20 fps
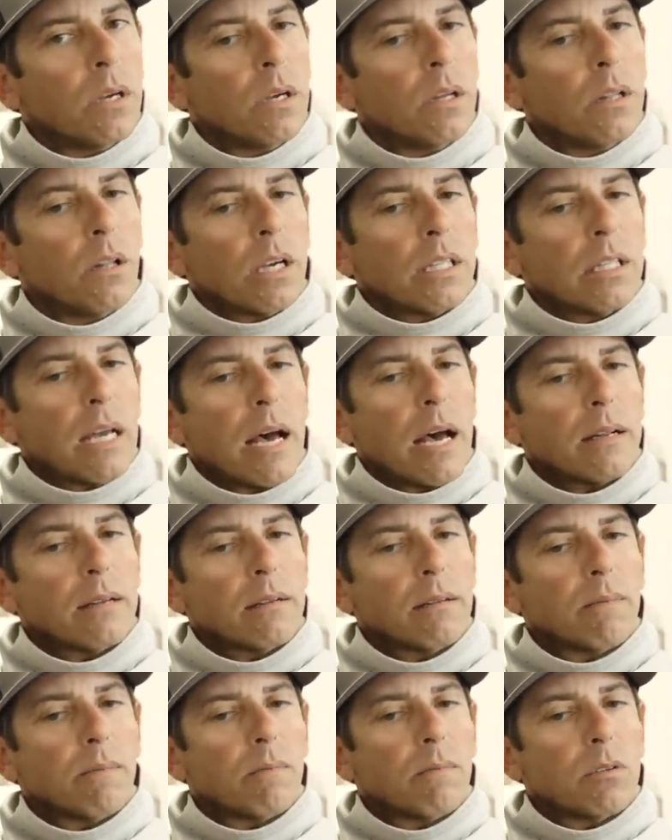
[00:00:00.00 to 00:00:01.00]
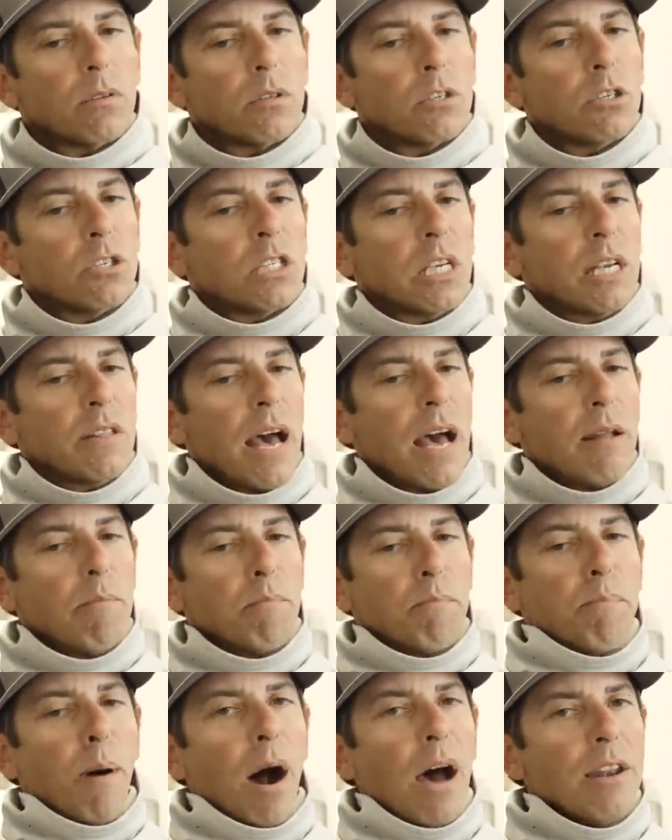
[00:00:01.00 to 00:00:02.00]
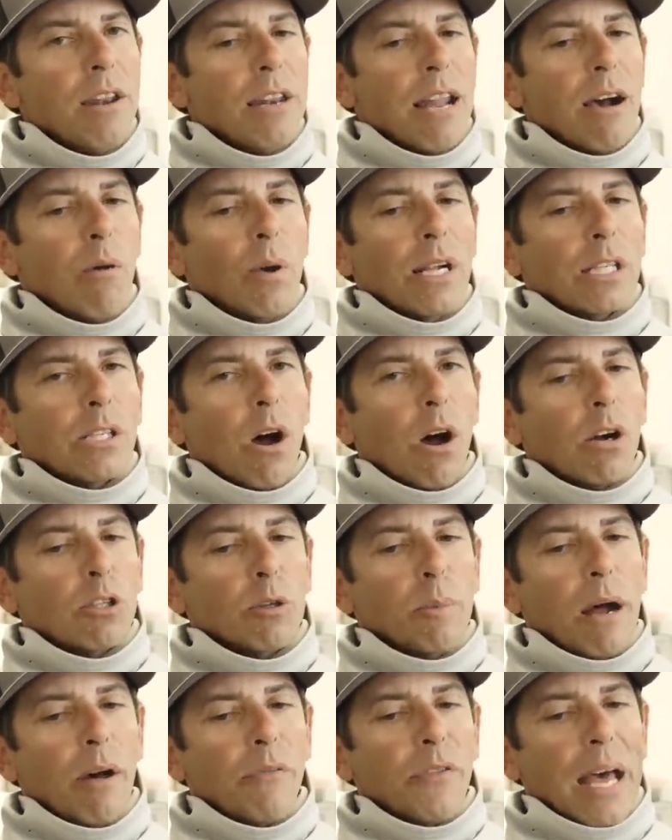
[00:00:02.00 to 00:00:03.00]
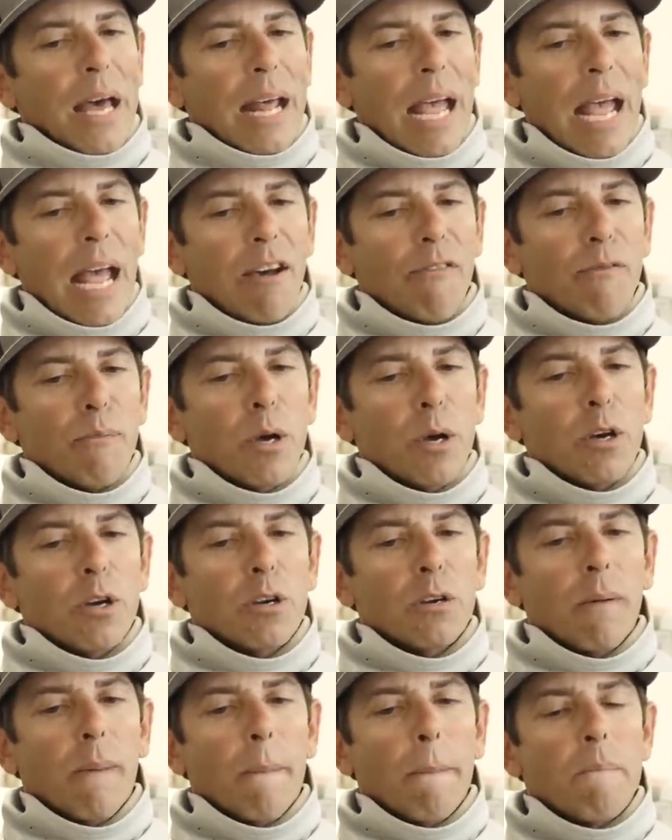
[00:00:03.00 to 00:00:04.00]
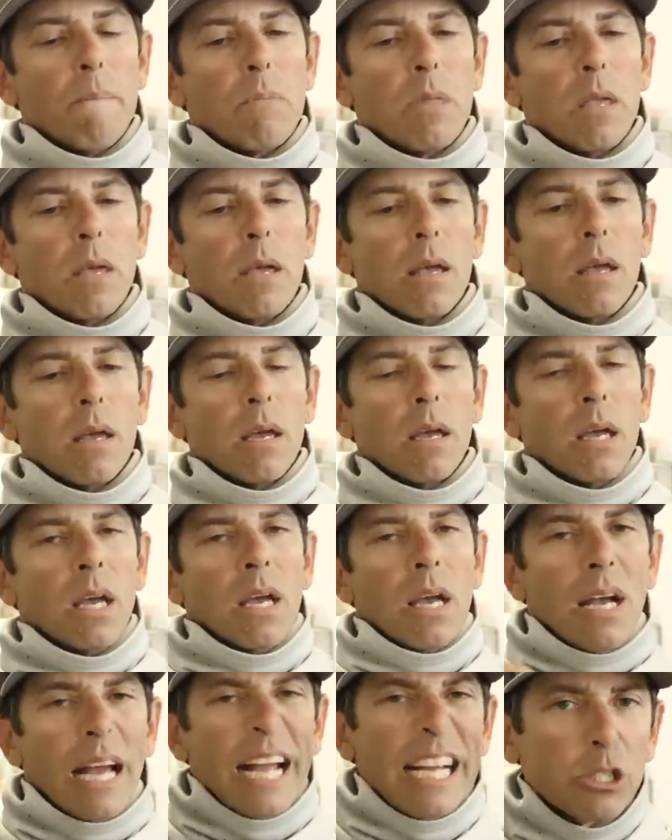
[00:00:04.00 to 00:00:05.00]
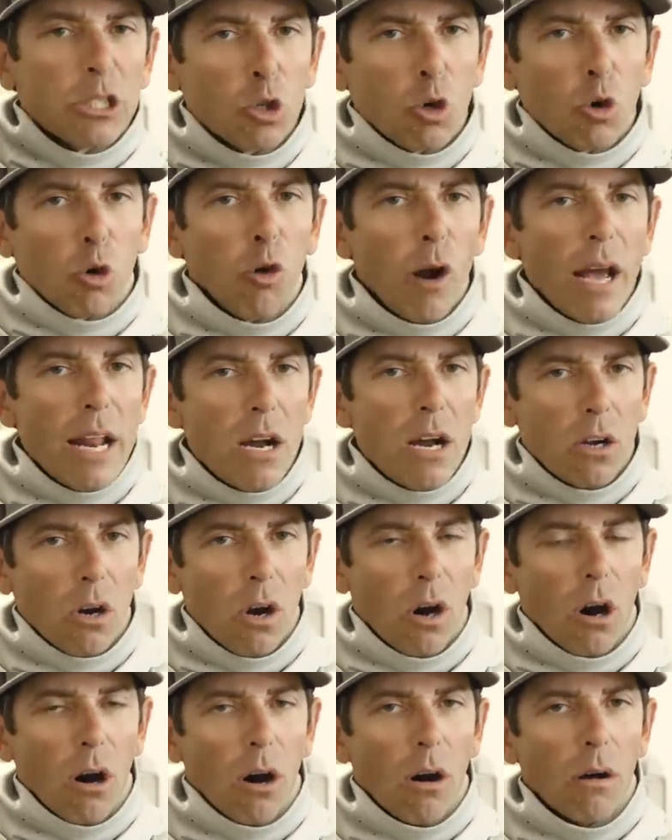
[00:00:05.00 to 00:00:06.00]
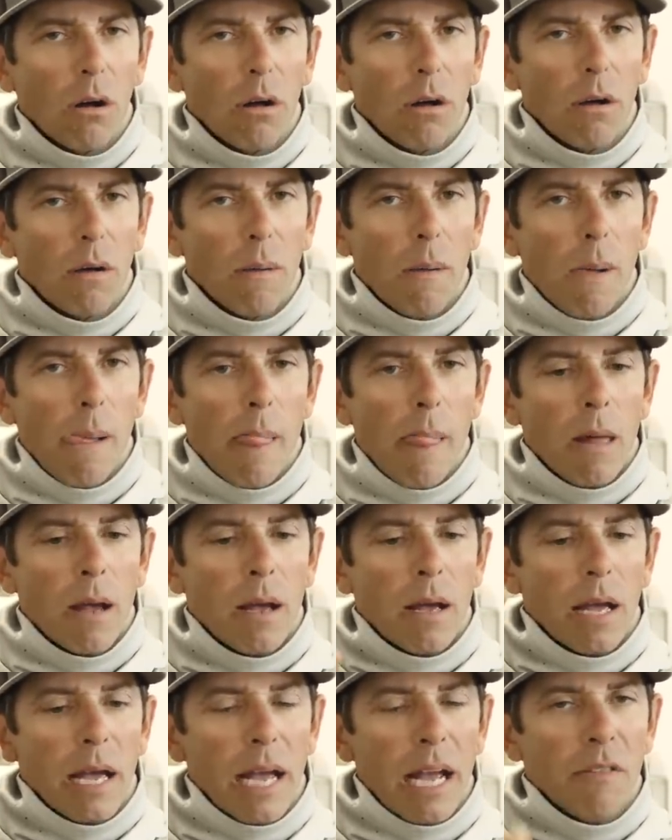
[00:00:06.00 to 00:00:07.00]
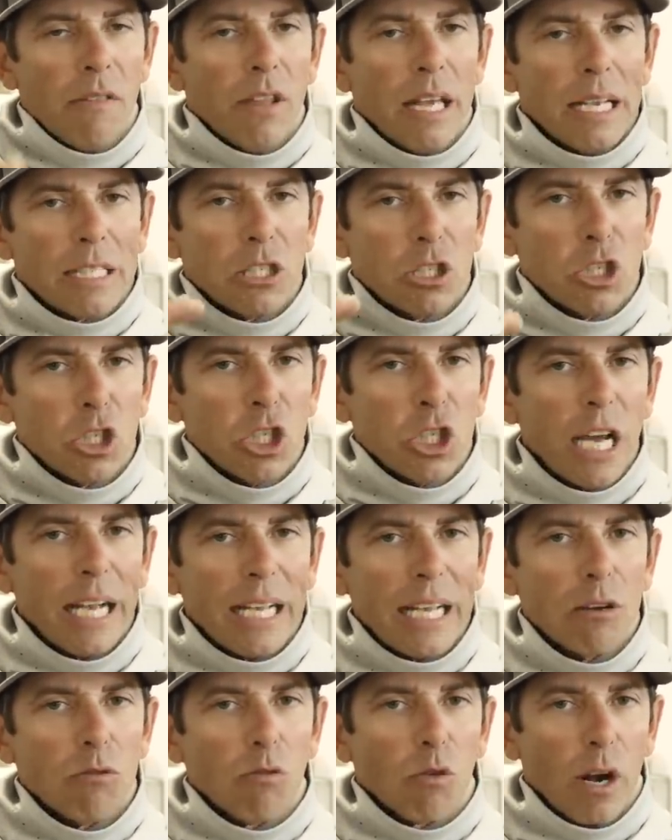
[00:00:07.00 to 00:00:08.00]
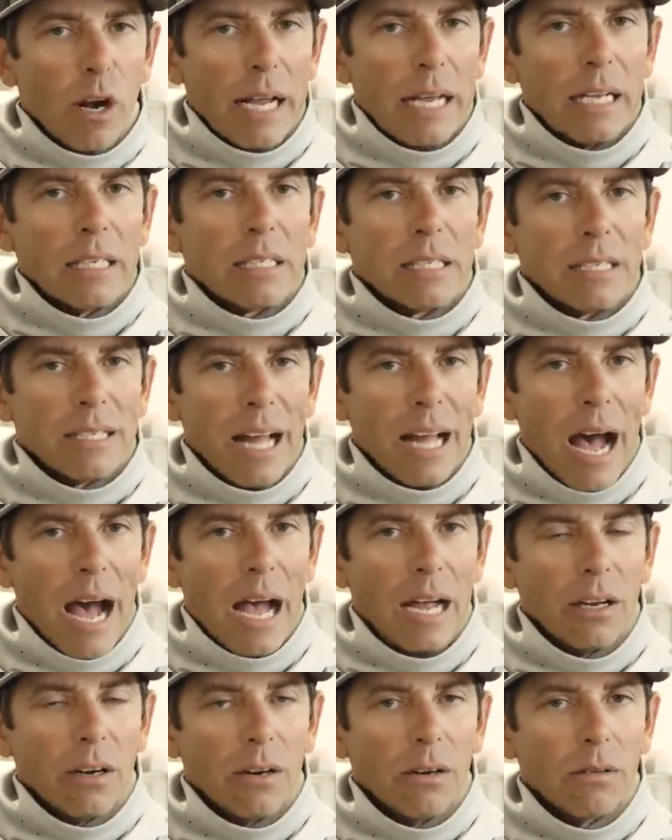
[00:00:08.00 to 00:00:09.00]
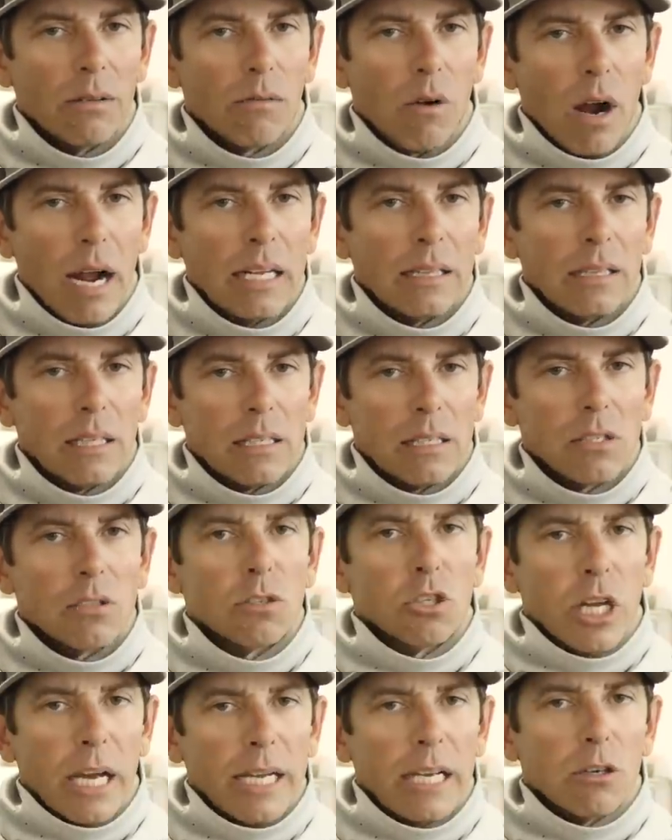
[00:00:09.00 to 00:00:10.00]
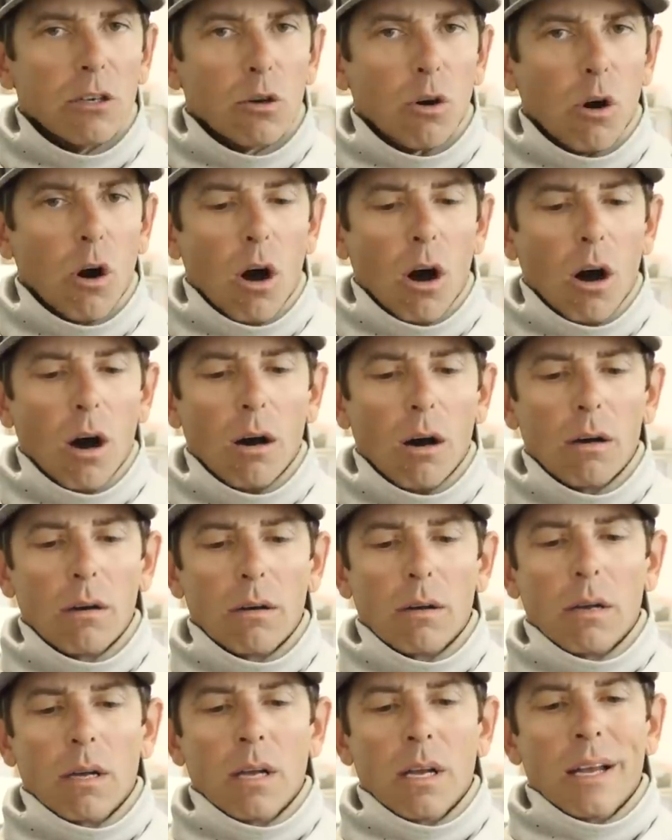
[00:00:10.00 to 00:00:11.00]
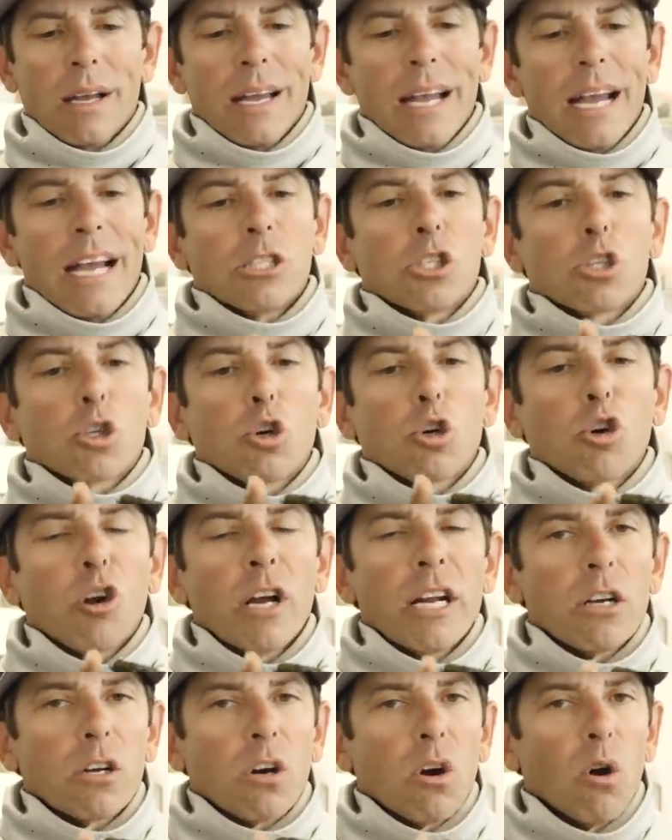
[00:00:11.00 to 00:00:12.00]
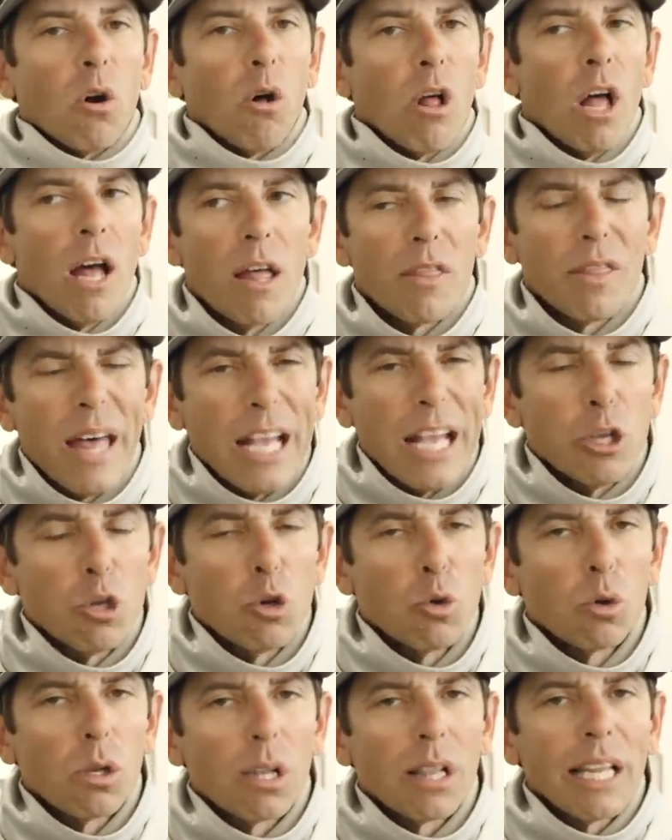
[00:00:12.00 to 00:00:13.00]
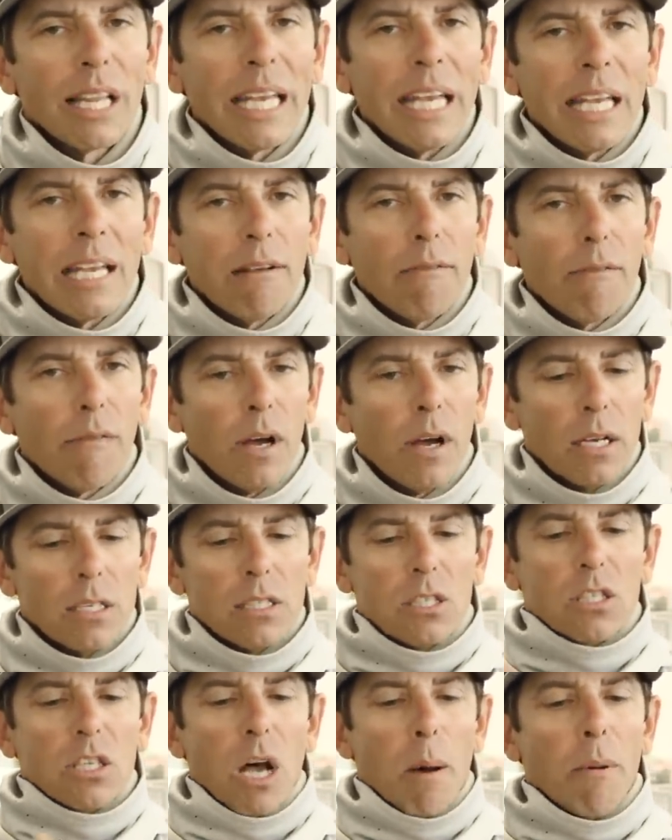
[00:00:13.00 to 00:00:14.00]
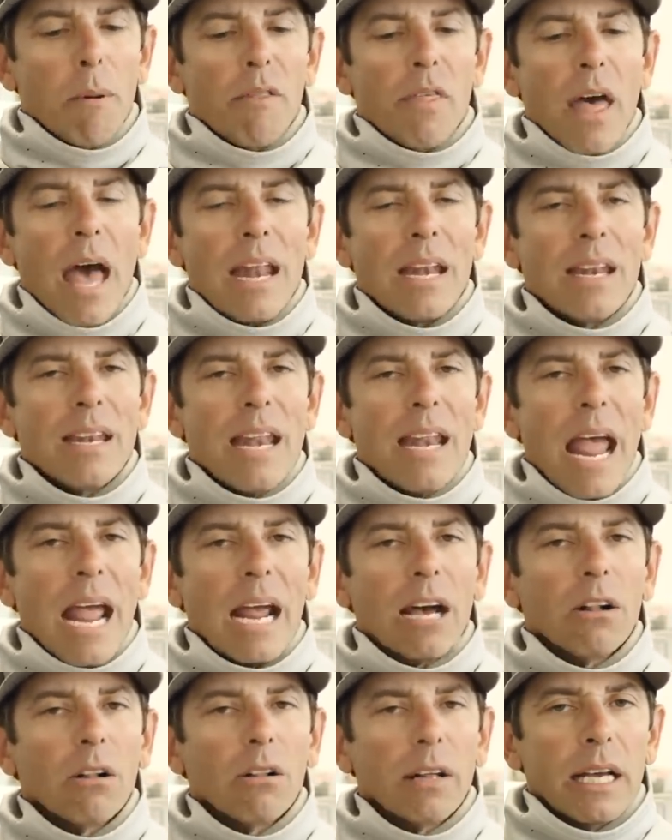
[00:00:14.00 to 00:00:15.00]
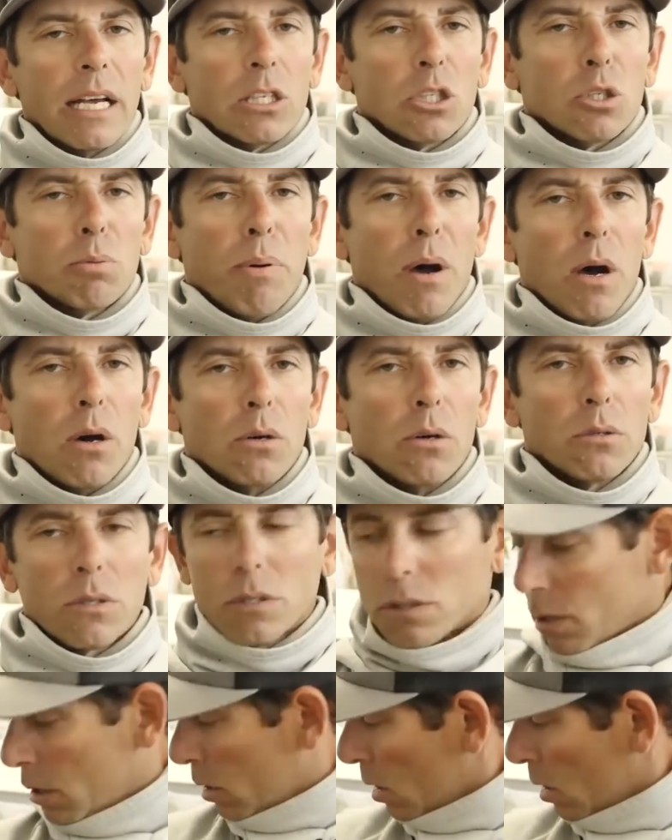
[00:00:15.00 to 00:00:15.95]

Look at that. You see that button that we talked about, that half moon? It's critical in this chicken rig style, right? This chicken crawl, it's critical that you leave some of that nail exposed.